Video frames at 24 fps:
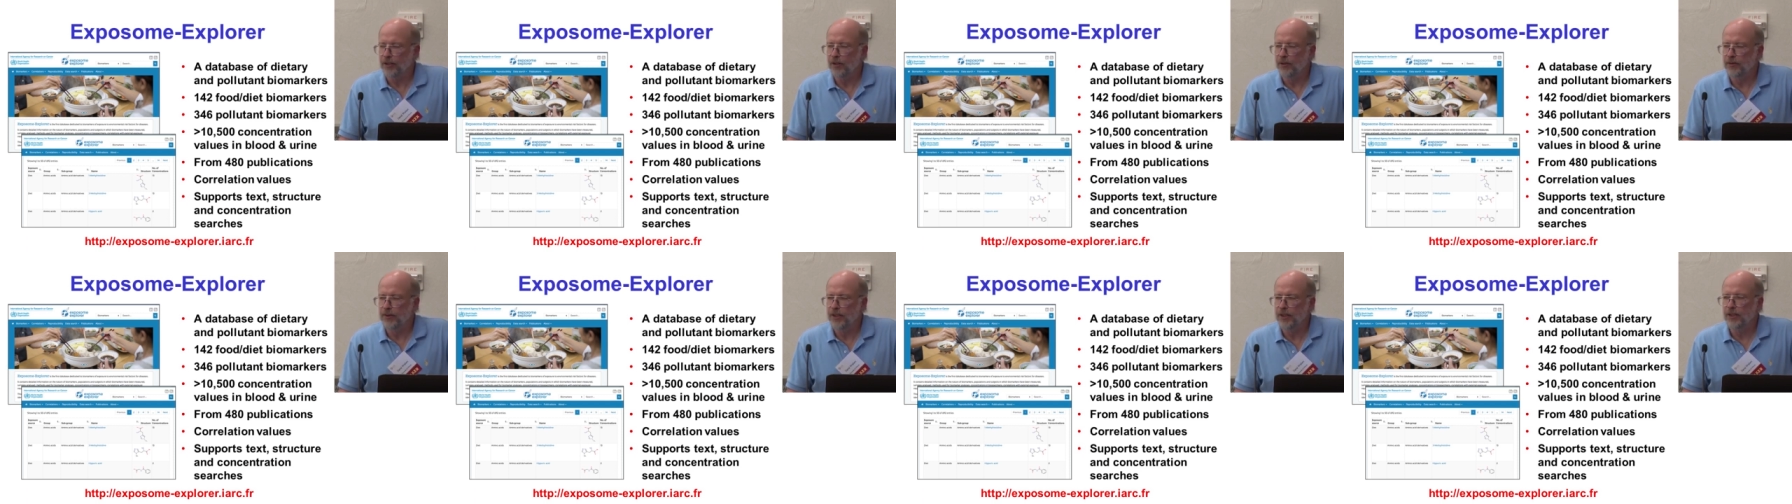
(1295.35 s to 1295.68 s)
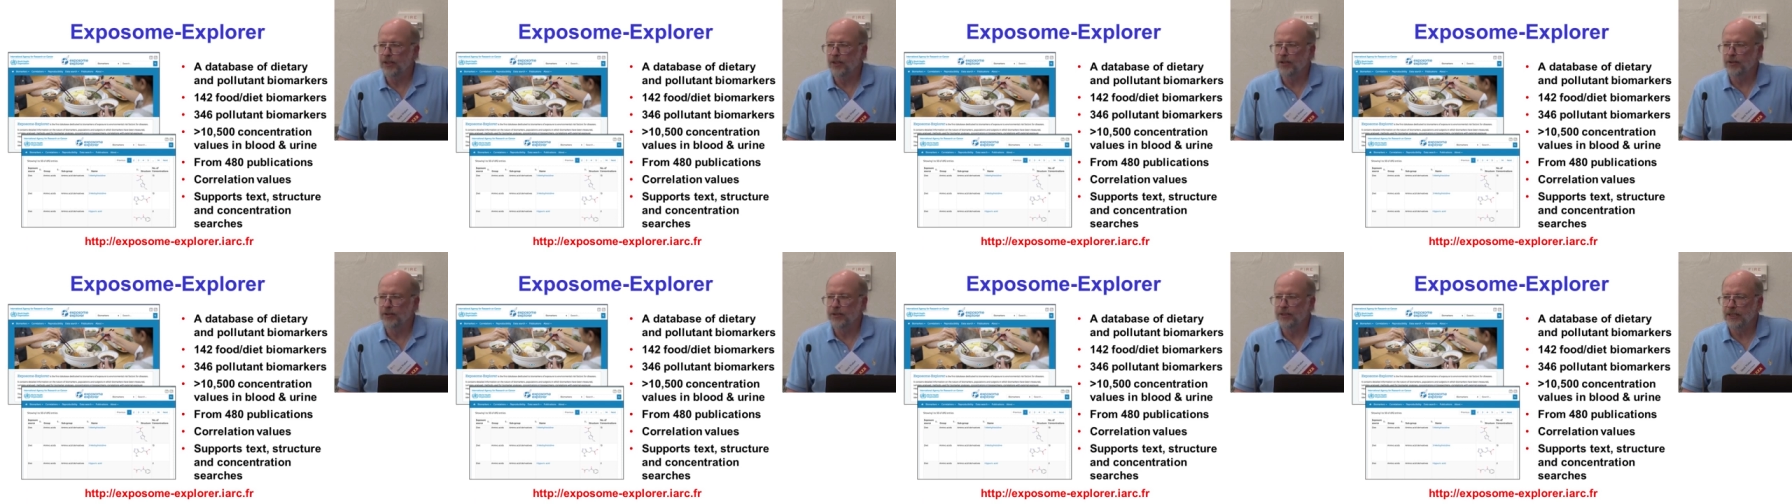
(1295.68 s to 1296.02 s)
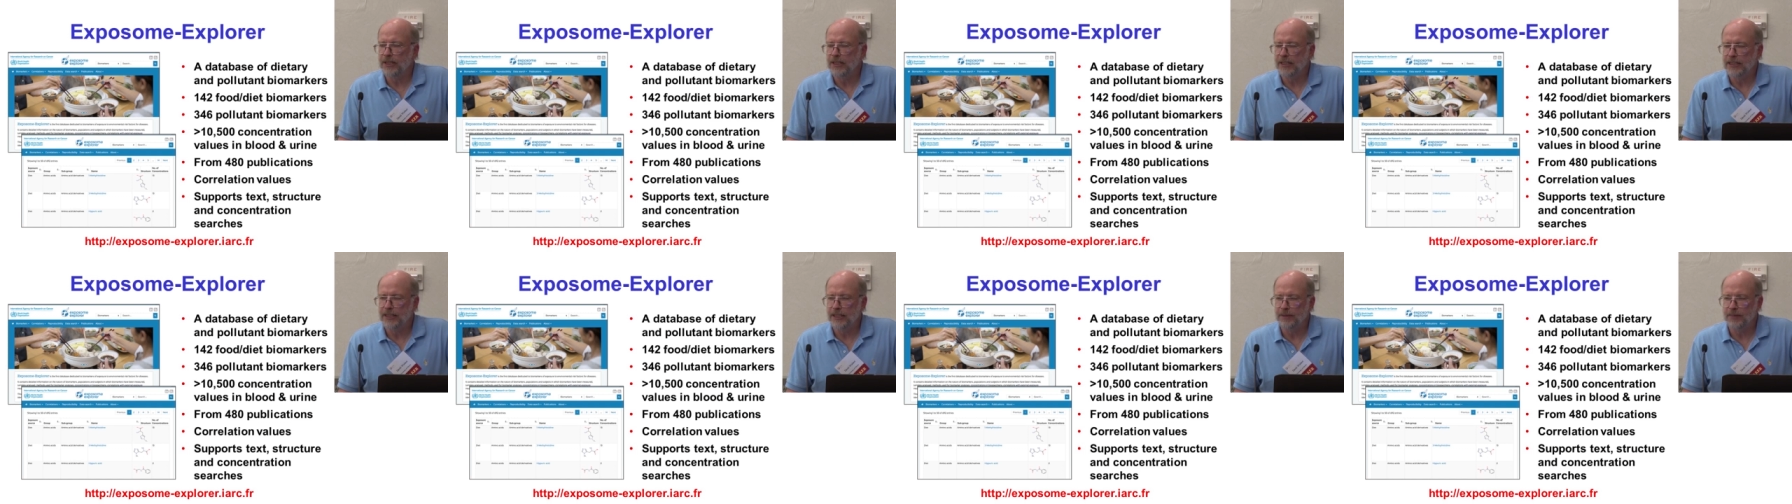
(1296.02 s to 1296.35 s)
only those
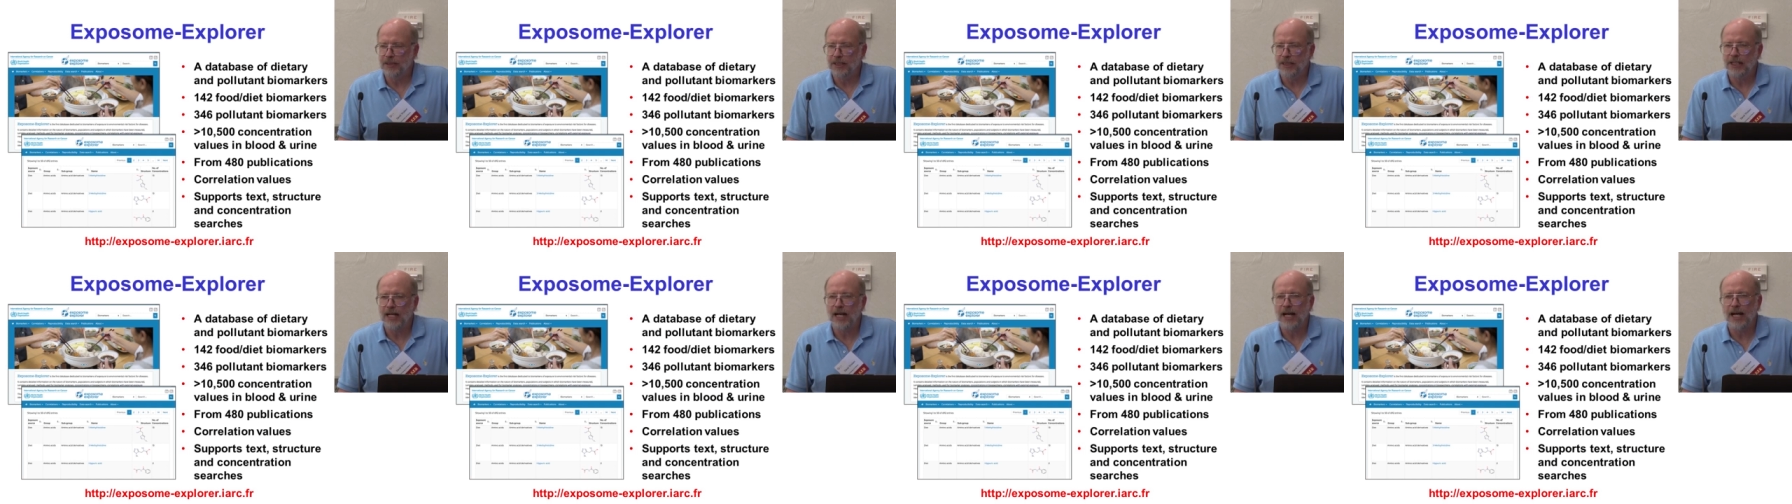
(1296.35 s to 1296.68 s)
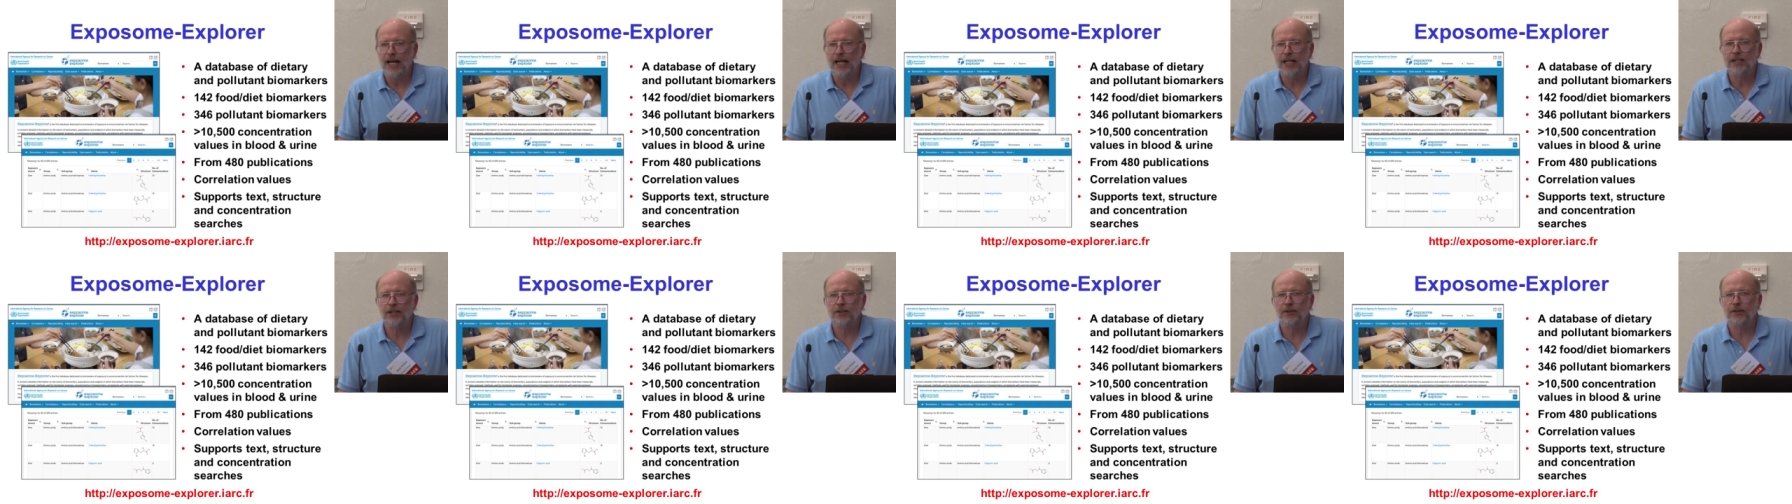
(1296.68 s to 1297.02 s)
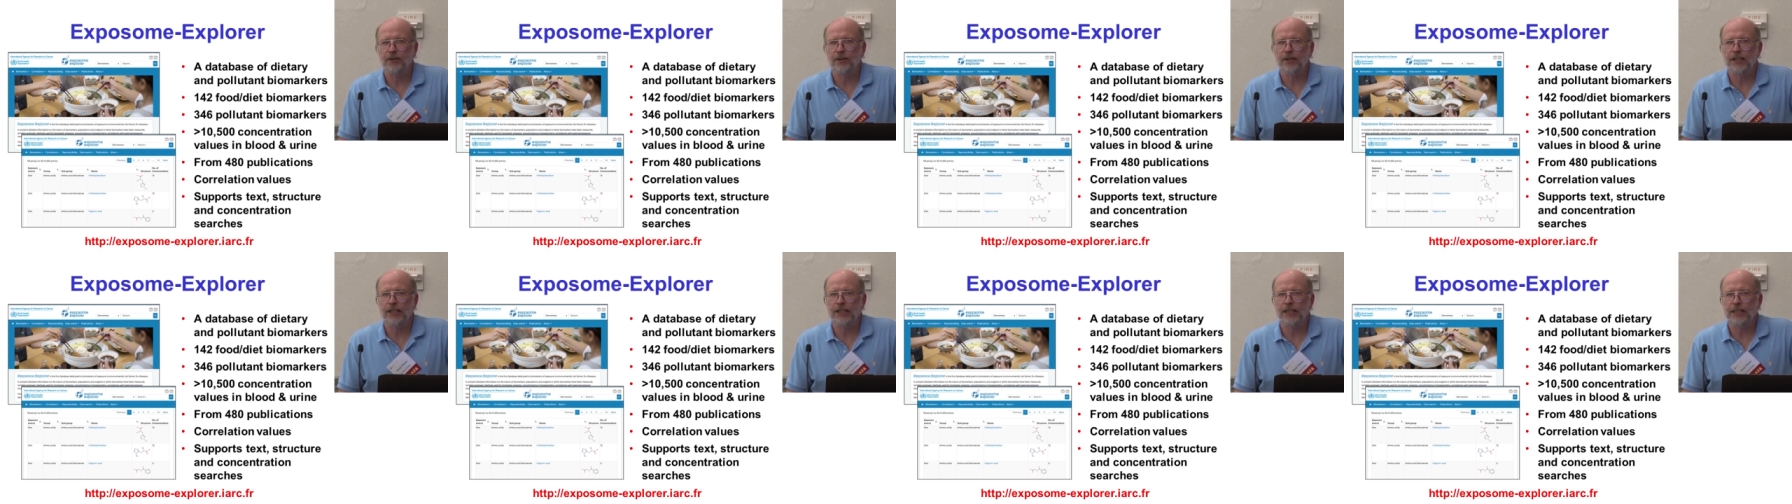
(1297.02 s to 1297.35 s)
that exhibited high
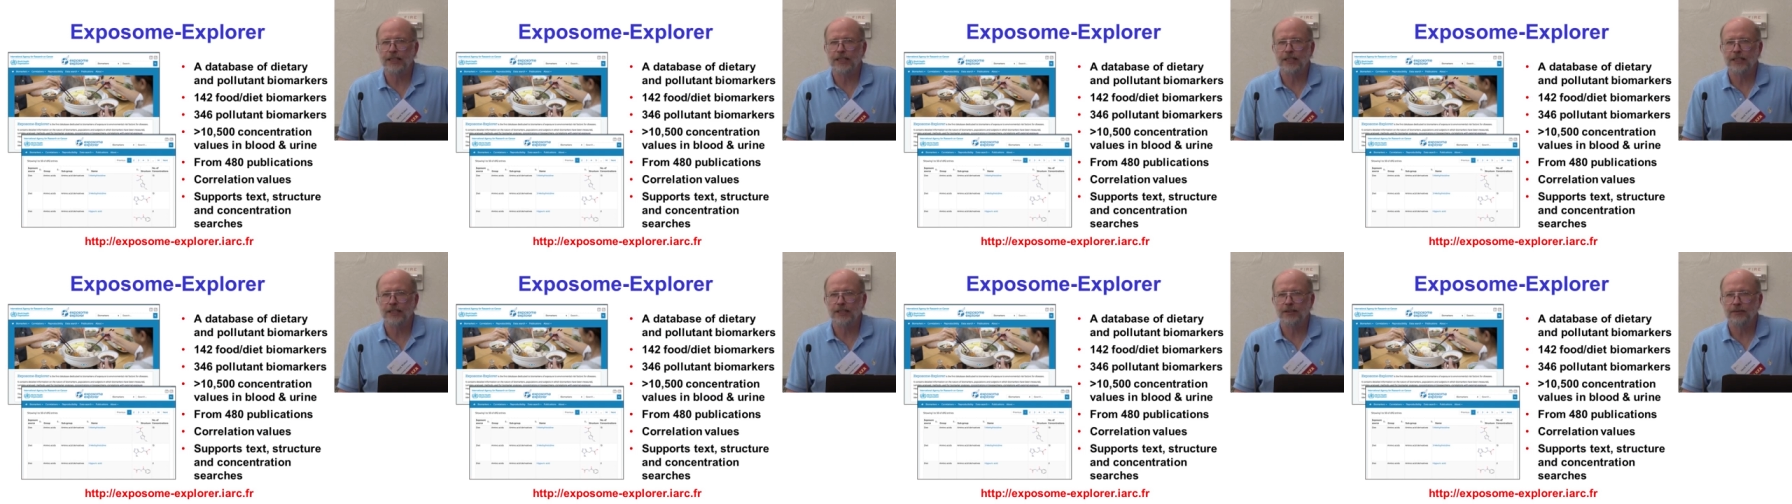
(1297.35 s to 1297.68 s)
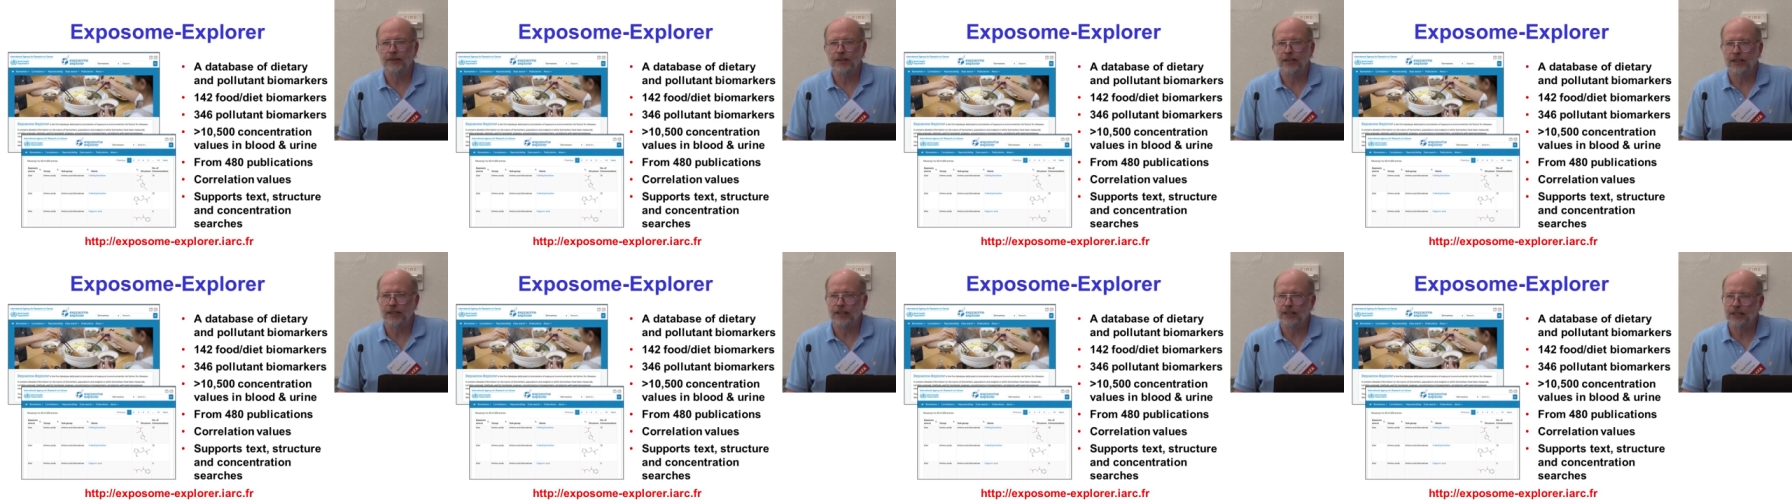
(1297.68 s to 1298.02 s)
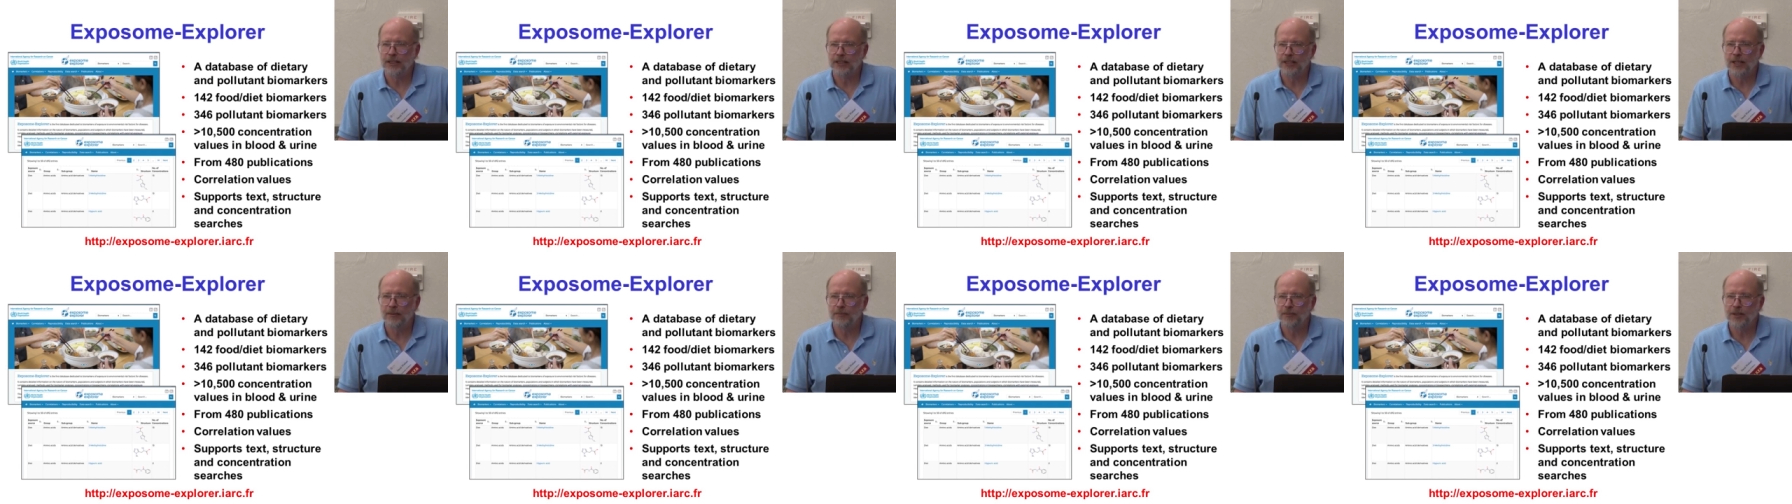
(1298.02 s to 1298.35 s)
correlations with the
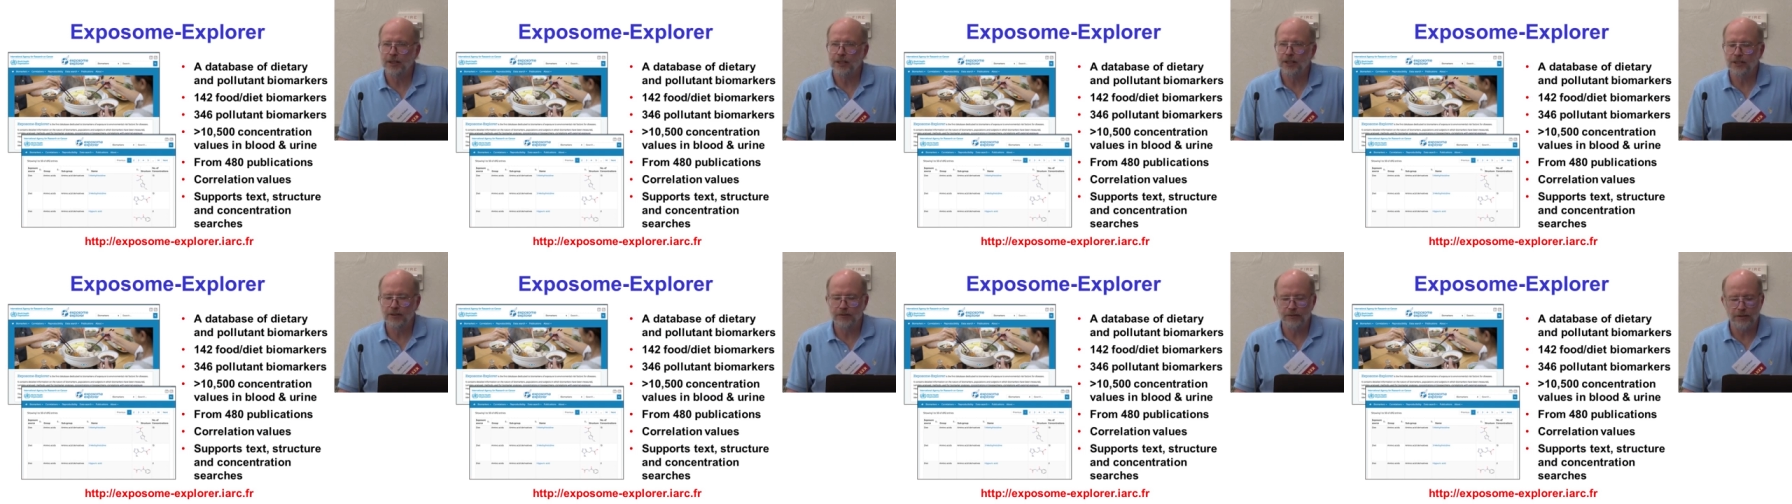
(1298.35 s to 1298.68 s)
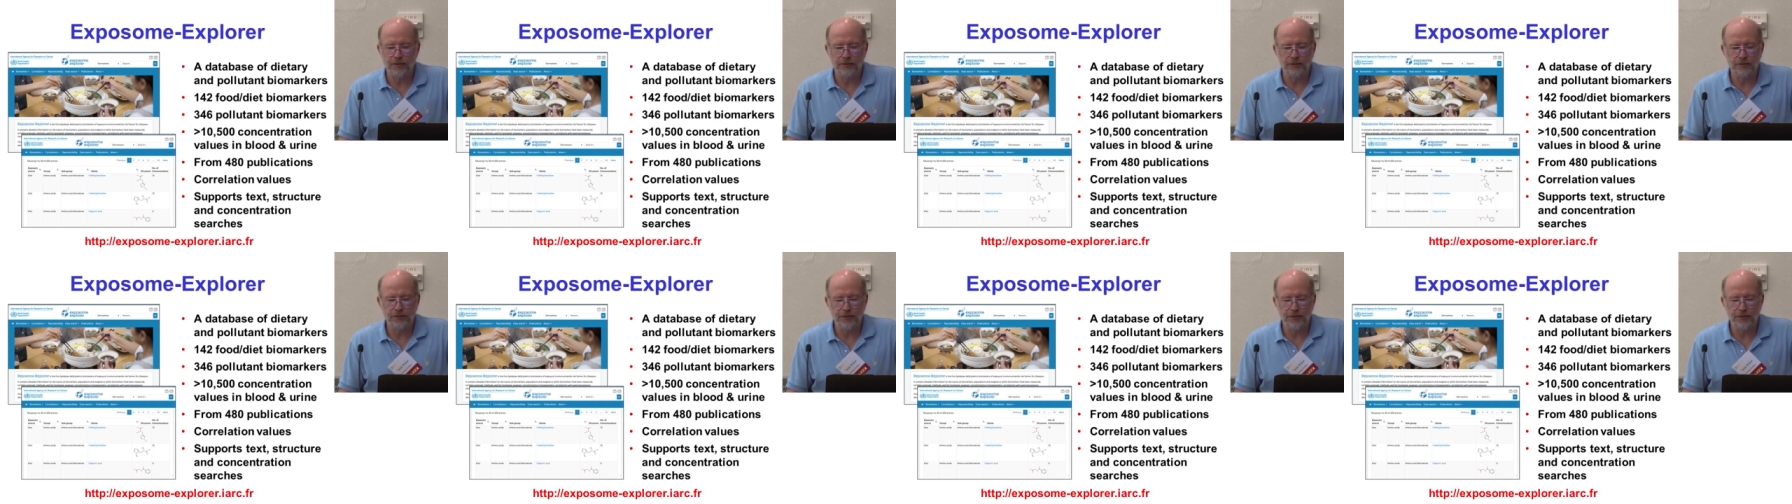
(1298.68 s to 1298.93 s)
consumption of the